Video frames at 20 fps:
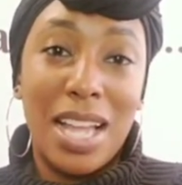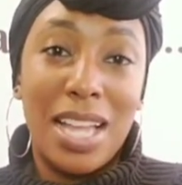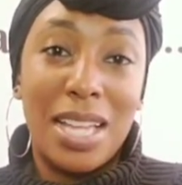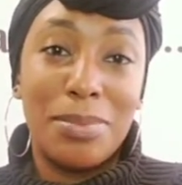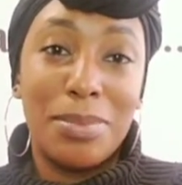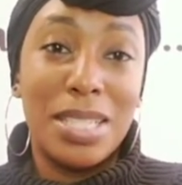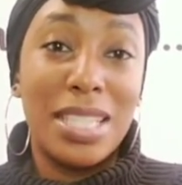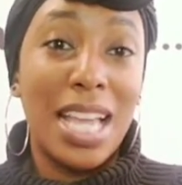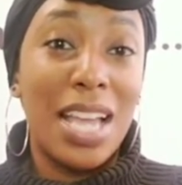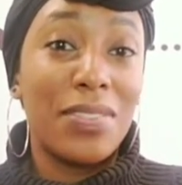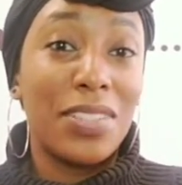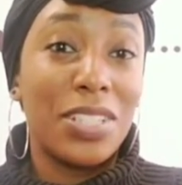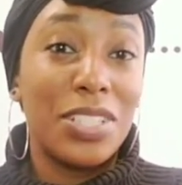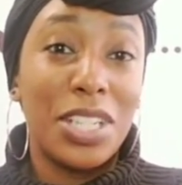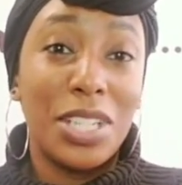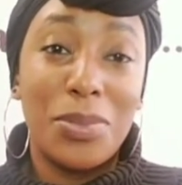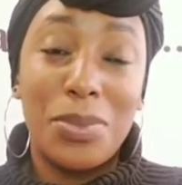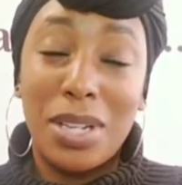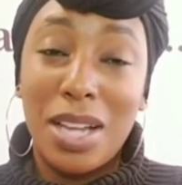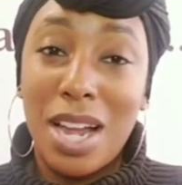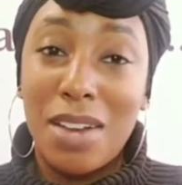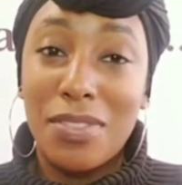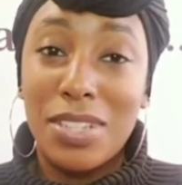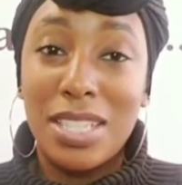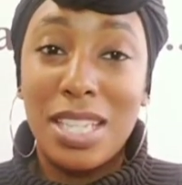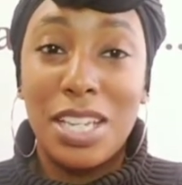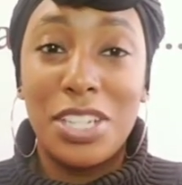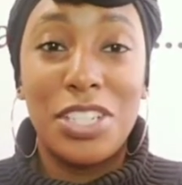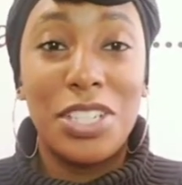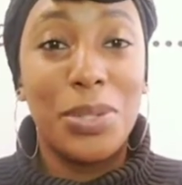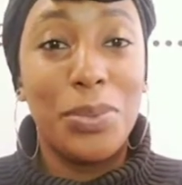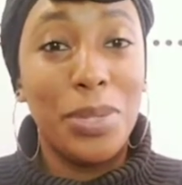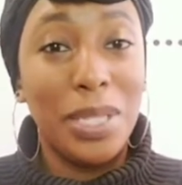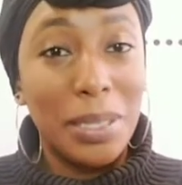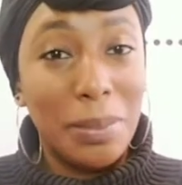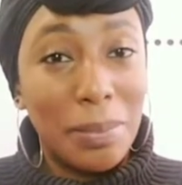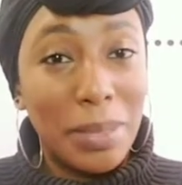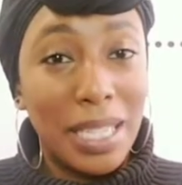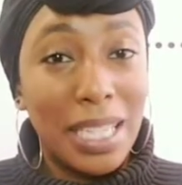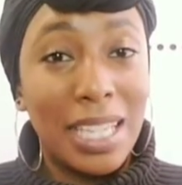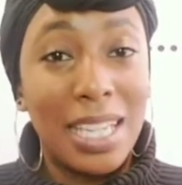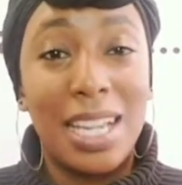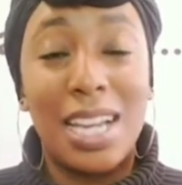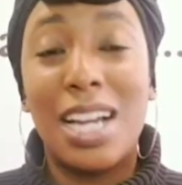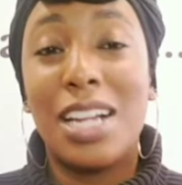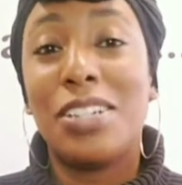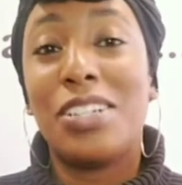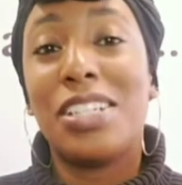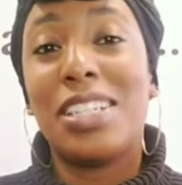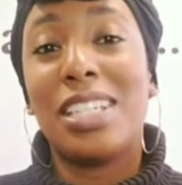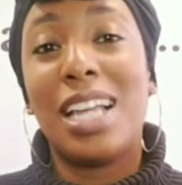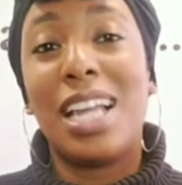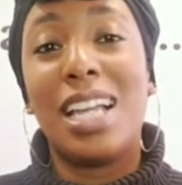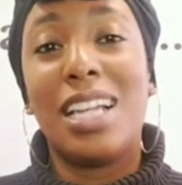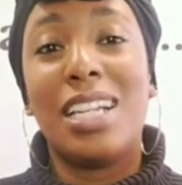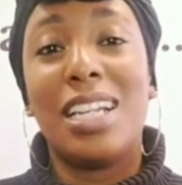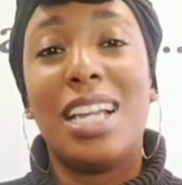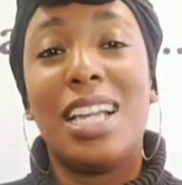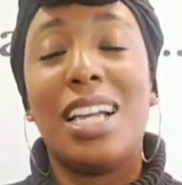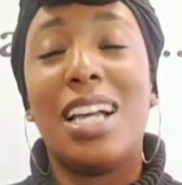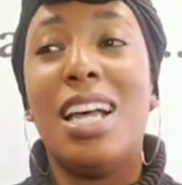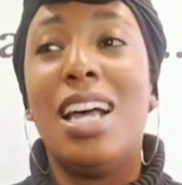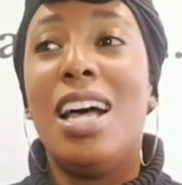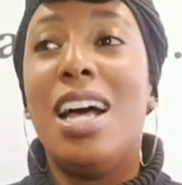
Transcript: just having a genuine conversation with me, understanding